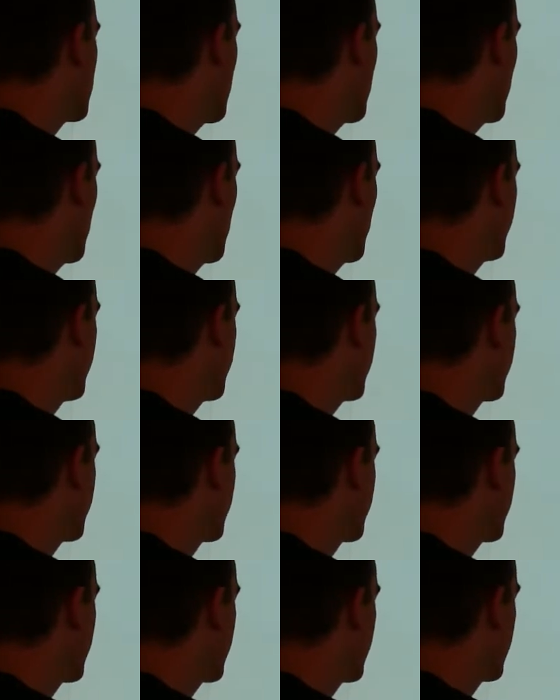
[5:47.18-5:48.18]
Um,
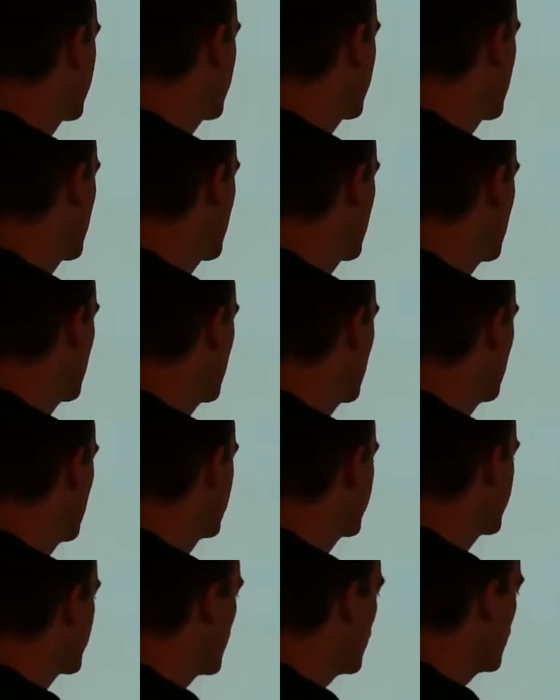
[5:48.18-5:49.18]

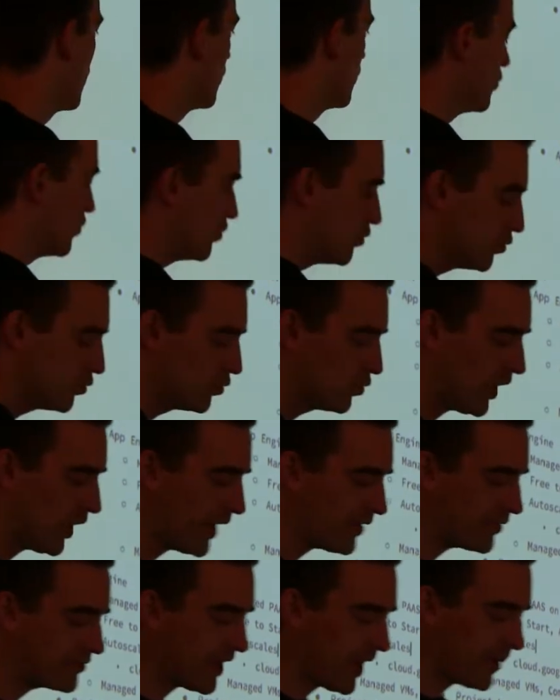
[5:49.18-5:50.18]
so
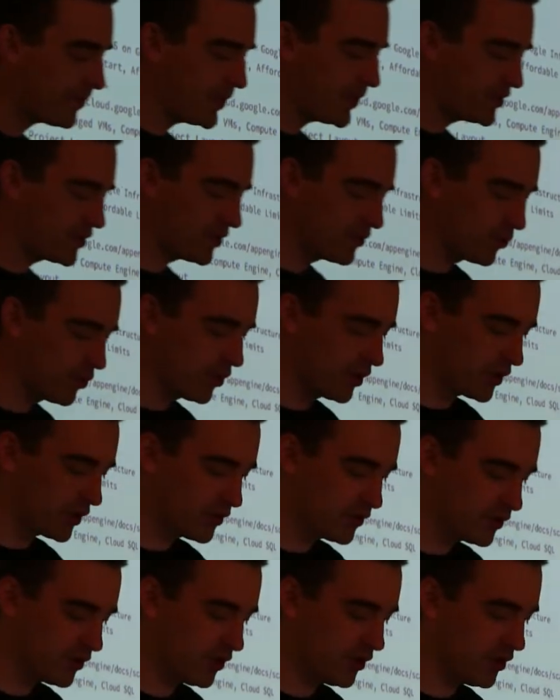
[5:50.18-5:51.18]
how does App Engine work?
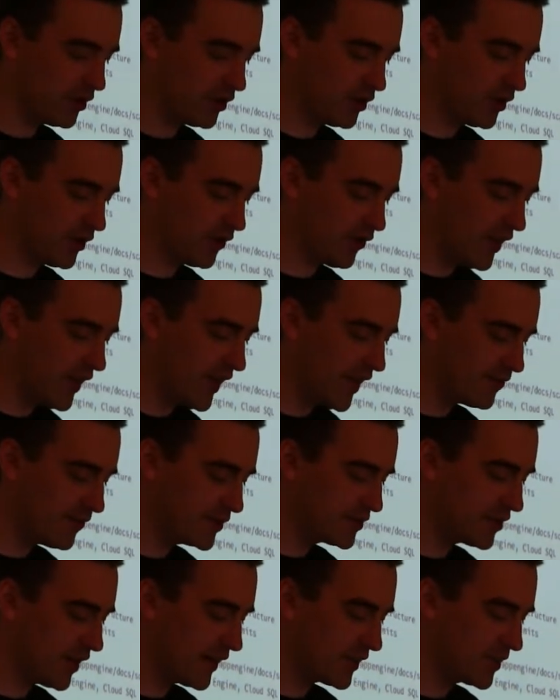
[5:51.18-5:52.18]
Uh, they have a
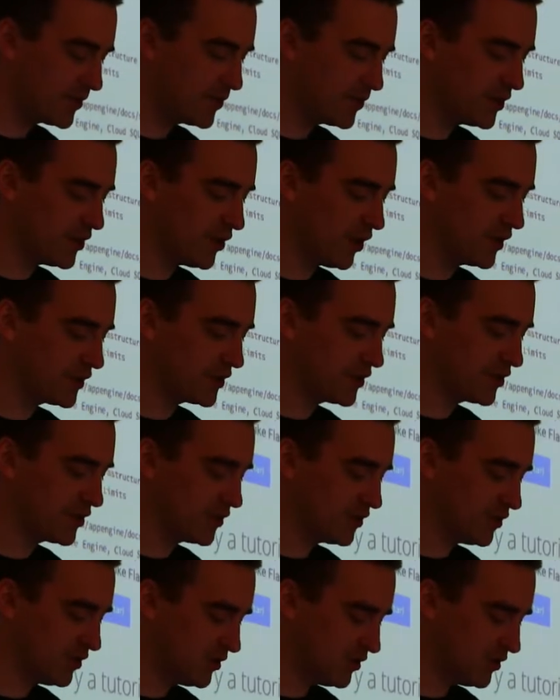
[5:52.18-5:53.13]
document on here